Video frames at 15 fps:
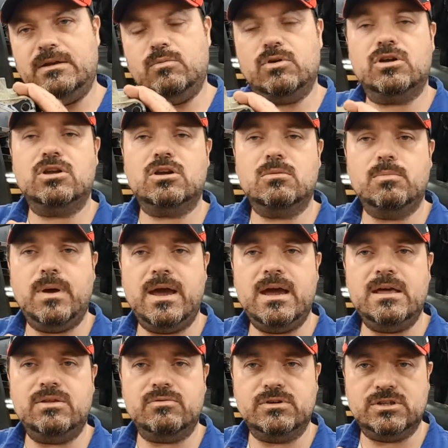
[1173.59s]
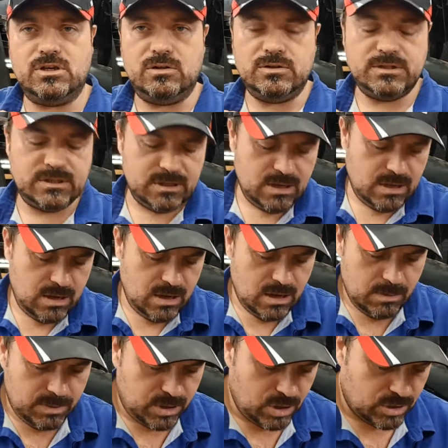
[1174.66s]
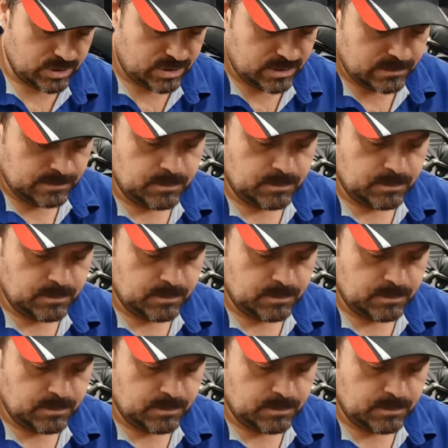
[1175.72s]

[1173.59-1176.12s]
And we're going to compare the results, because